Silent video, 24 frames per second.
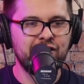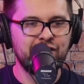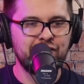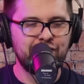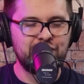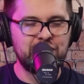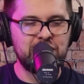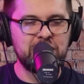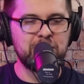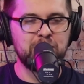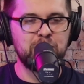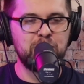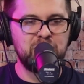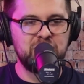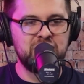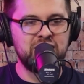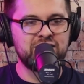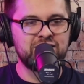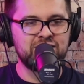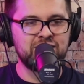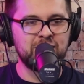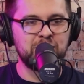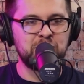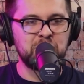feed him
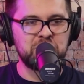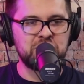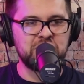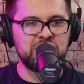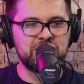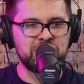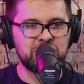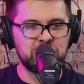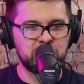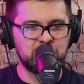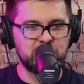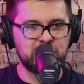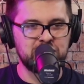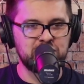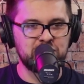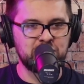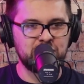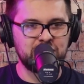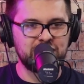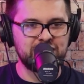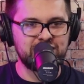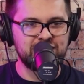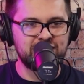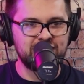pizza, pretend it's Chris
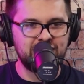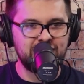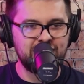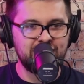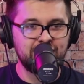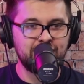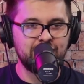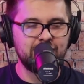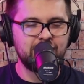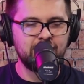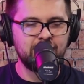Christie.